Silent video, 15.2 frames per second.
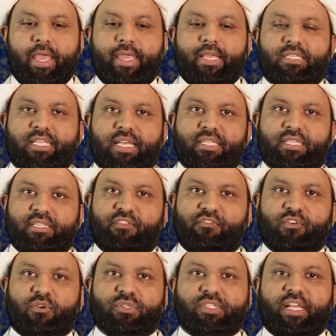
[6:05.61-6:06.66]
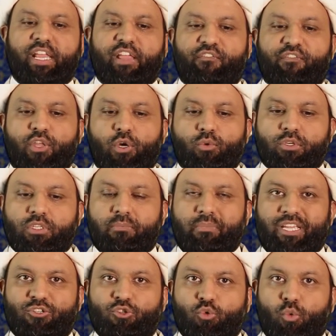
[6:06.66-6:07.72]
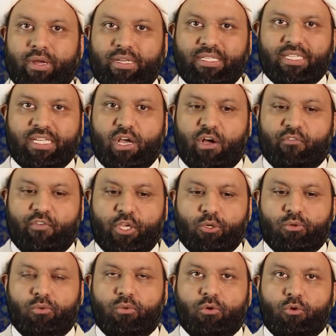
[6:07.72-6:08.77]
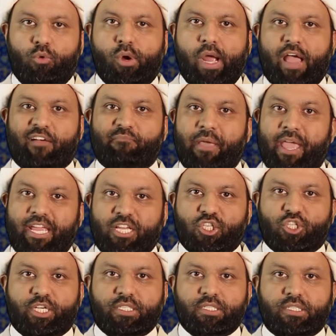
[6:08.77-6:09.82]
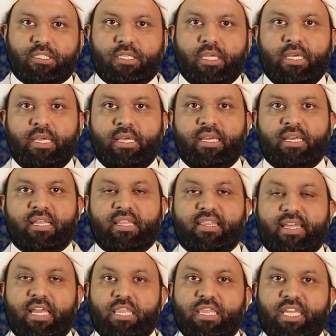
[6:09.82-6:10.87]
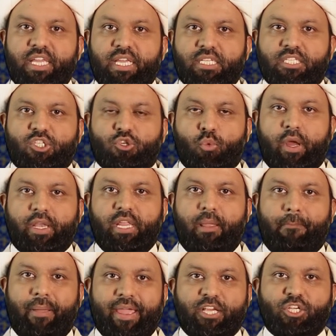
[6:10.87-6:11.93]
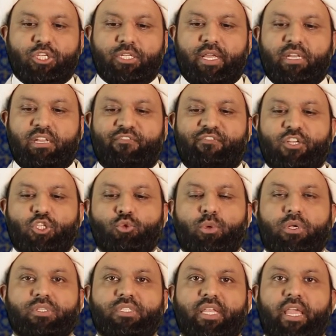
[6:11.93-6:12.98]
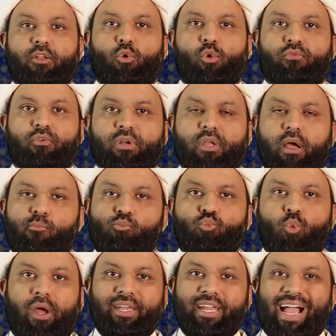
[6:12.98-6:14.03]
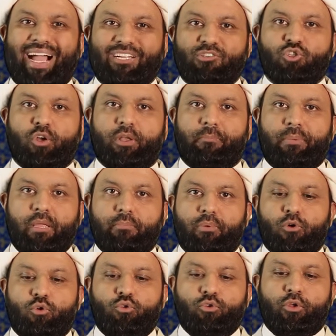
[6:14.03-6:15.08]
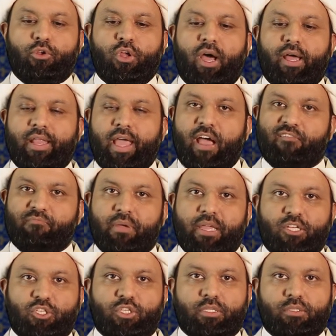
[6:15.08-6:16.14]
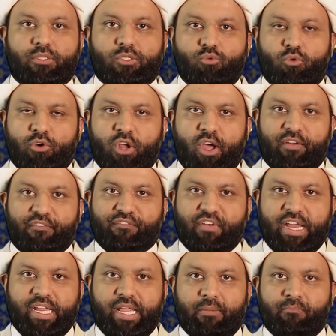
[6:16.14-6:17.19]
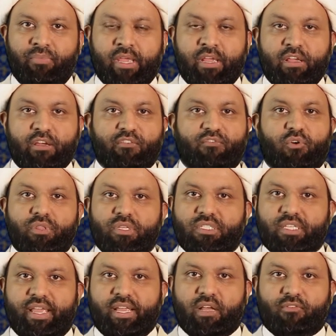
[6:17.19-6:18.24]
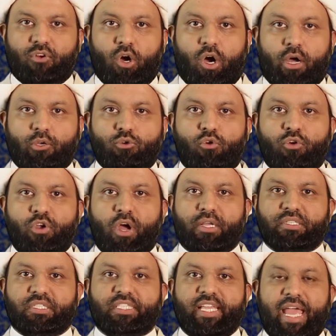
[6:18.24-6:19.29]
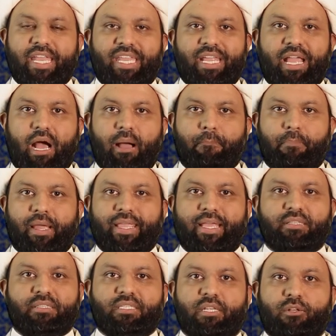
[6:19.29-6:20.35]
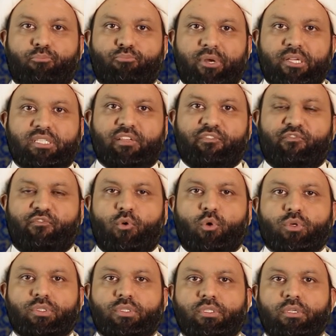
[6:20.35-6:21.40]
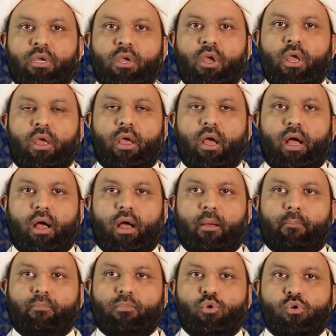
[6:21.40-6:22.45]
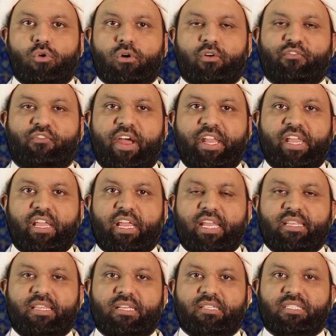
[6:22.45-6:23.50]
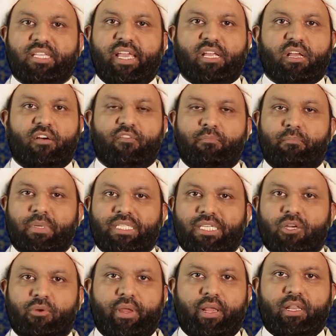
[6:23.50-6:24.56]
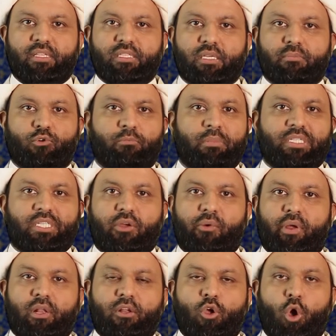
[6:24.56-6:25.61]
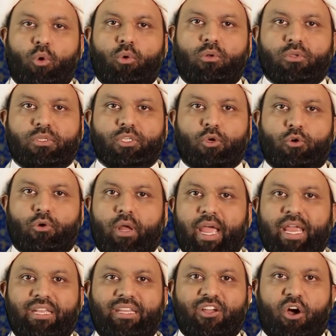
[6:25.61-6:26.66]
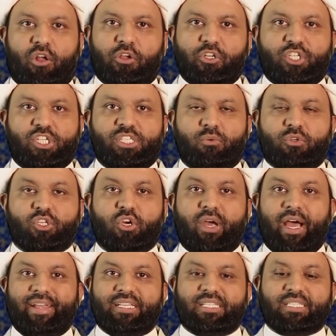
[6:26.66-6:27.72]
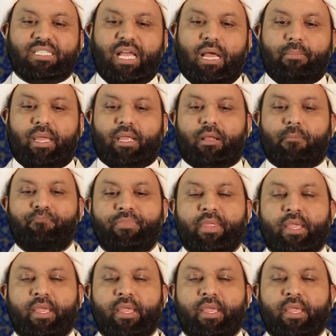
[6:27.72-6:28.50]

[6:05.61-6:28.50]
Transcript: He says in the verse that if there were to be 20 of you who have patience, then these 20 patient individuals can overcome 100 people who do not have patience, who are not fighting for the sake of God, who are not standing up against an oppressive force, who are fighting in the sake of materialism or material goals or ideologies which are un-Islamic.